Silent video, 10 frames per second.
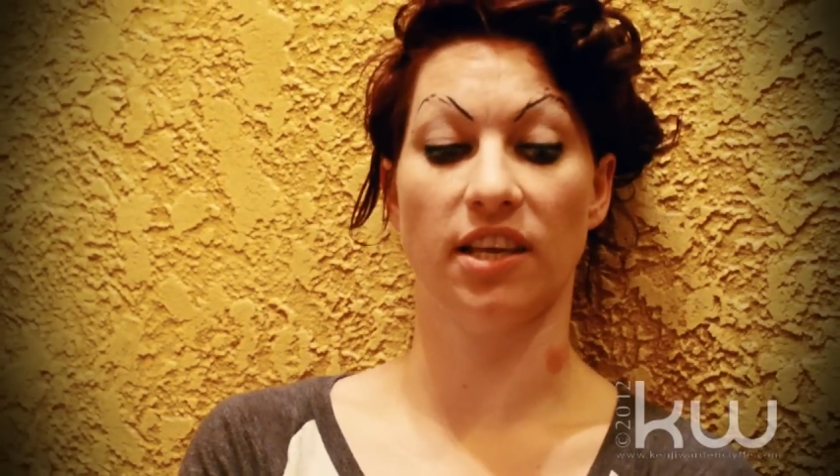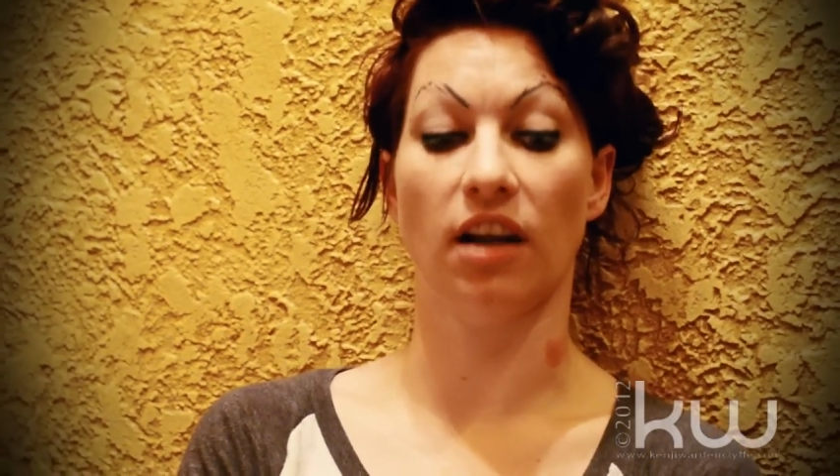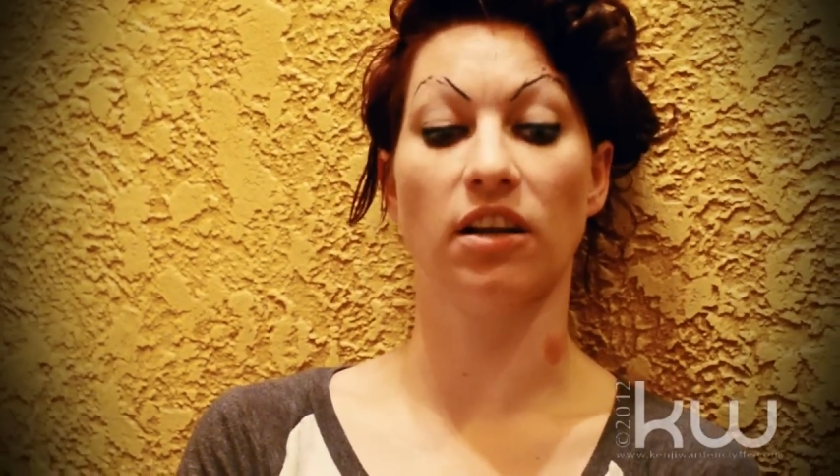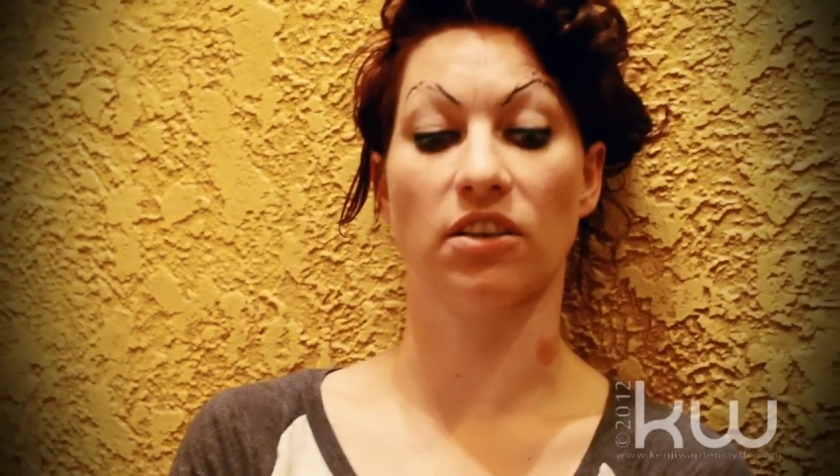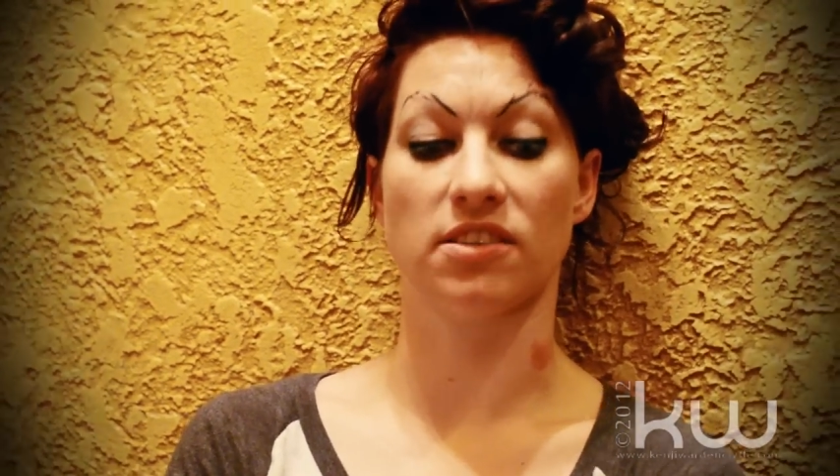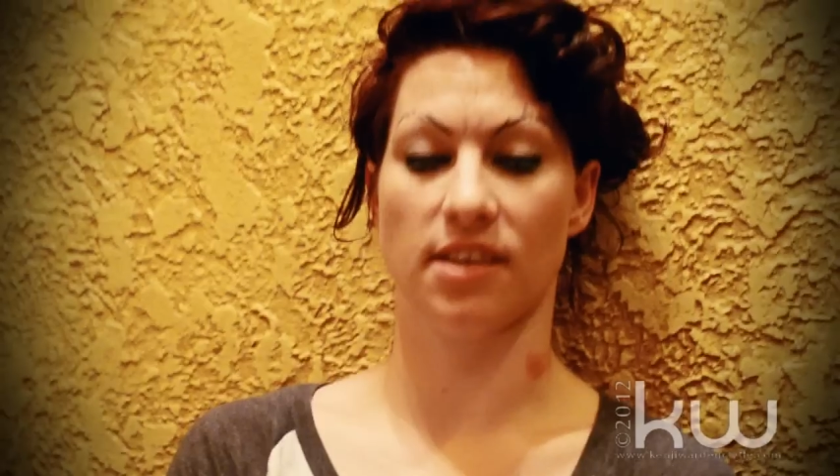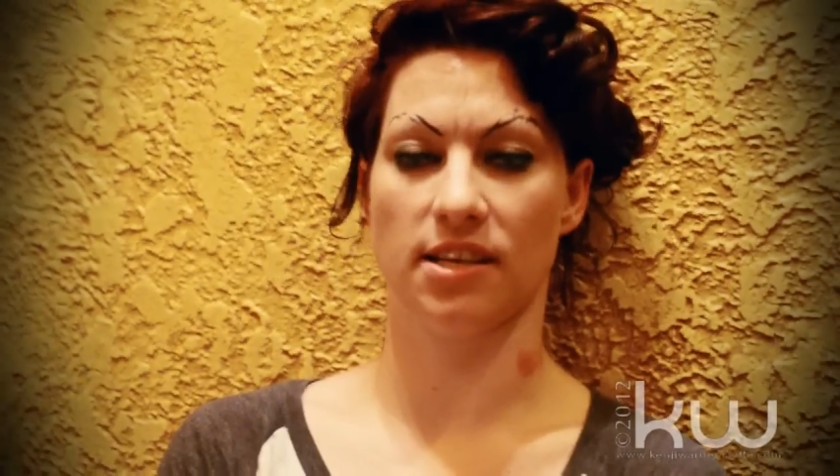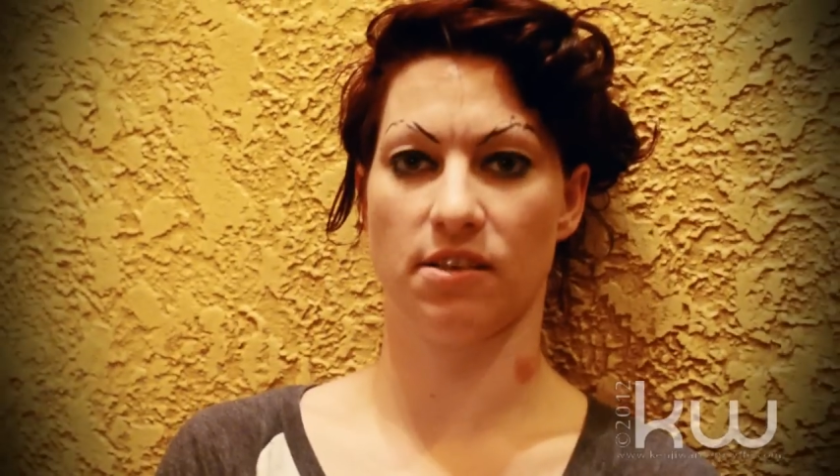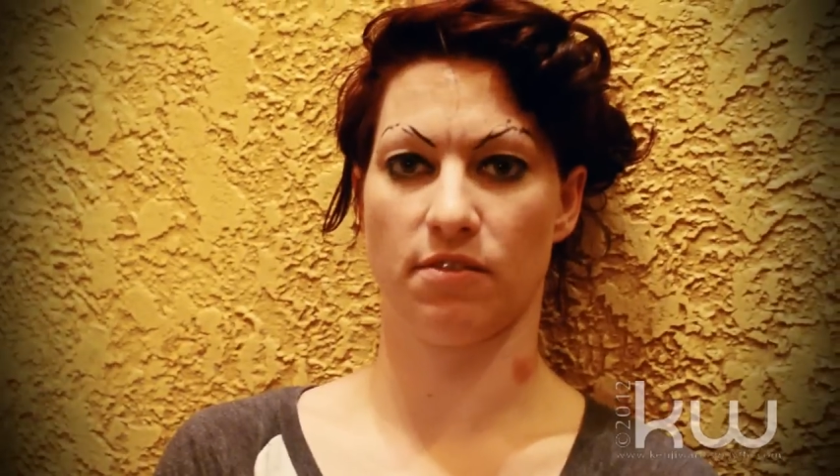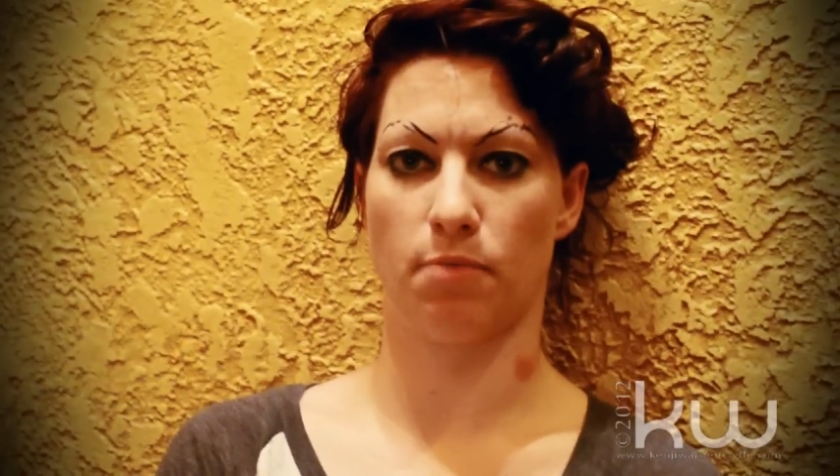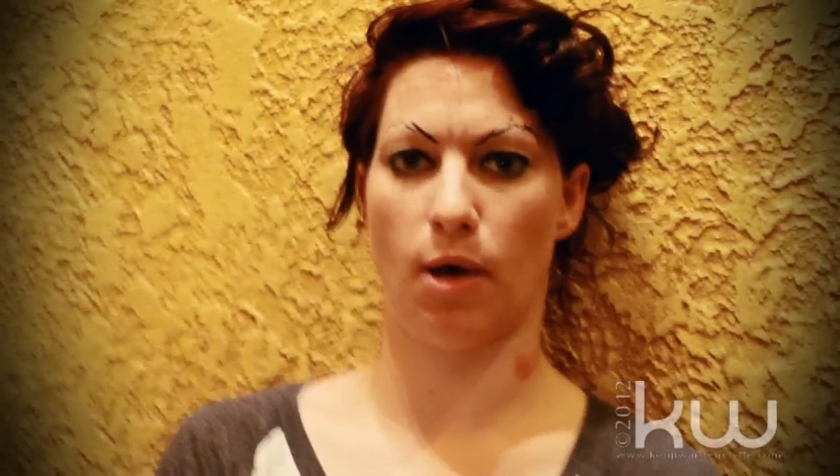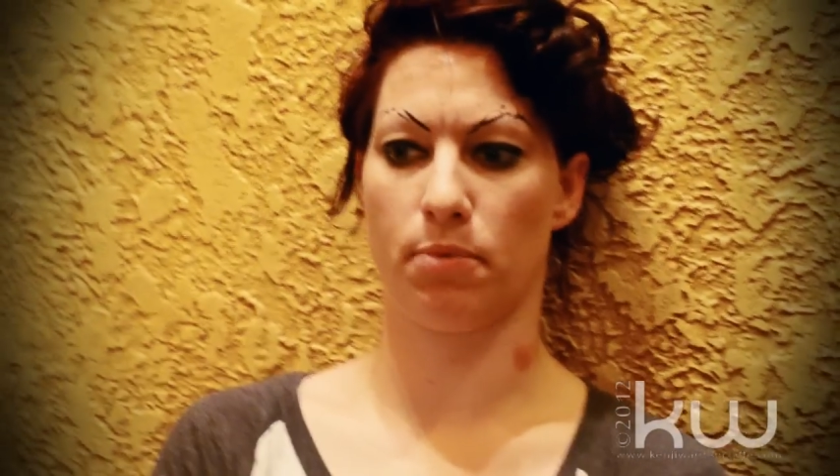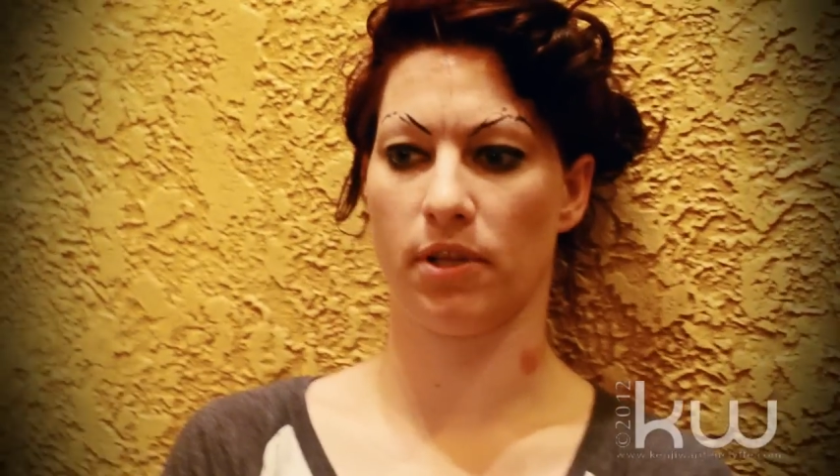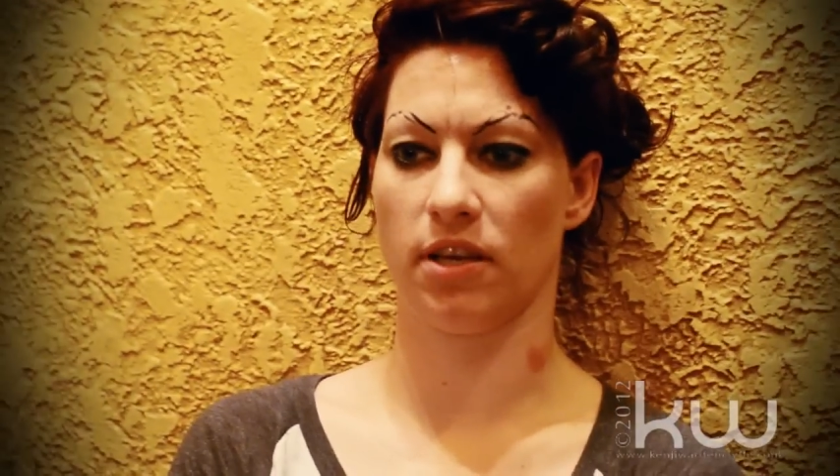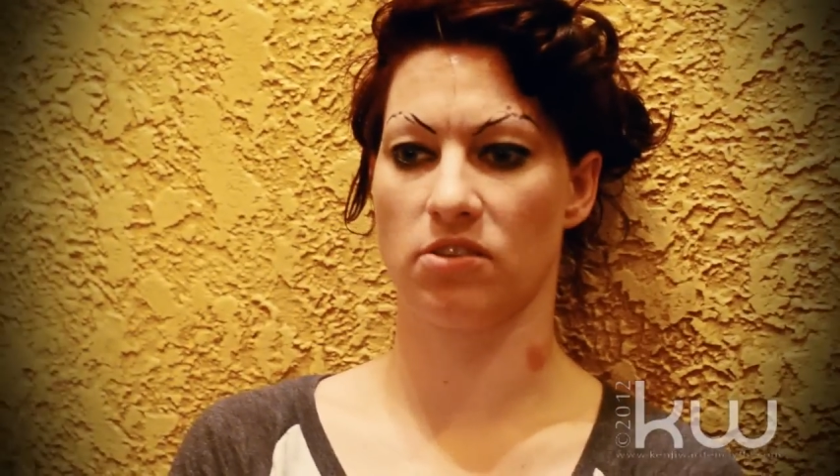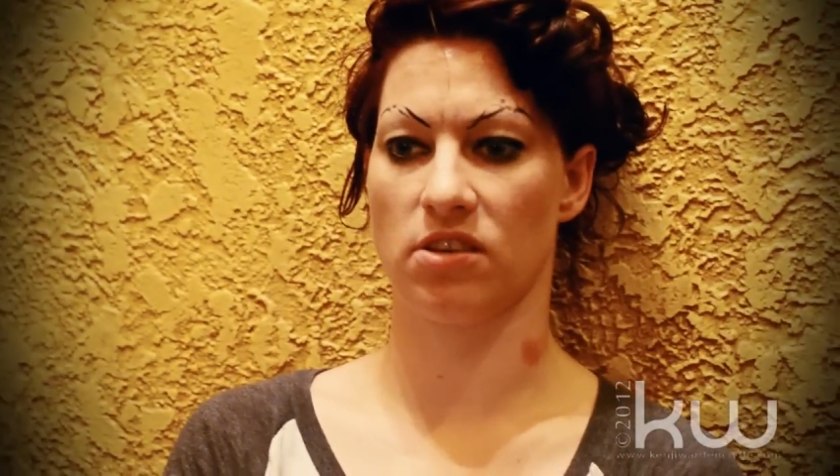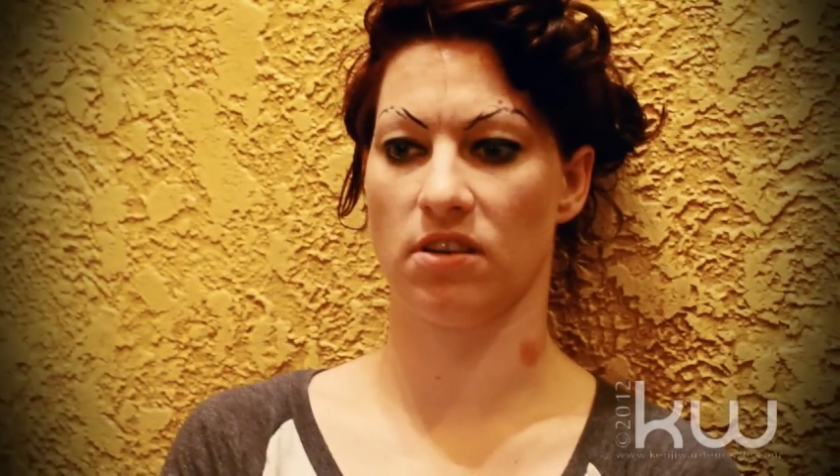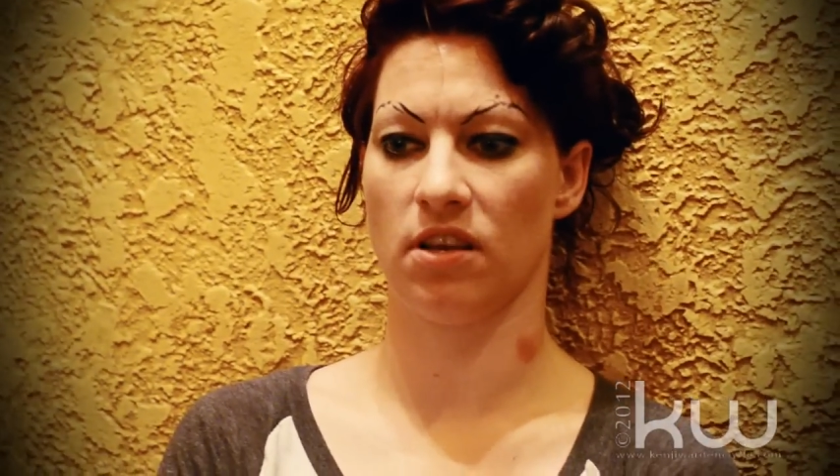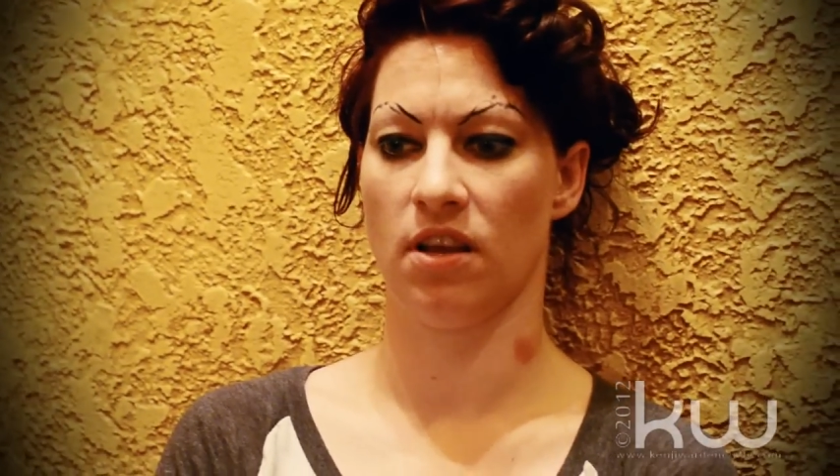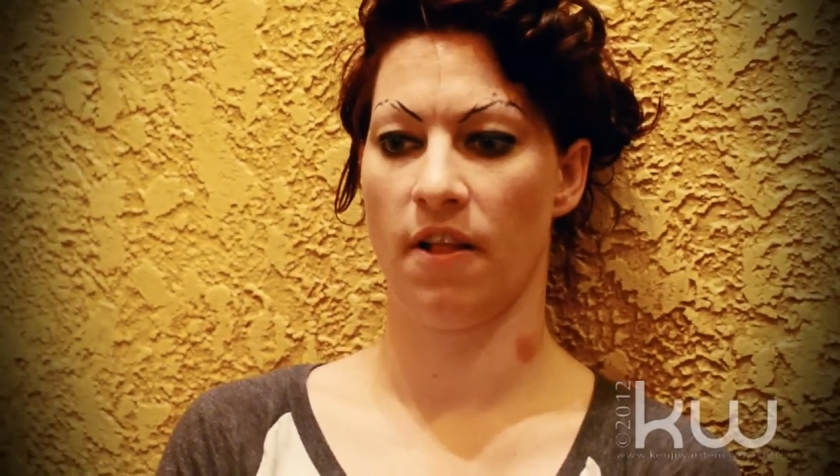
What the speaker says: younger slice of the population,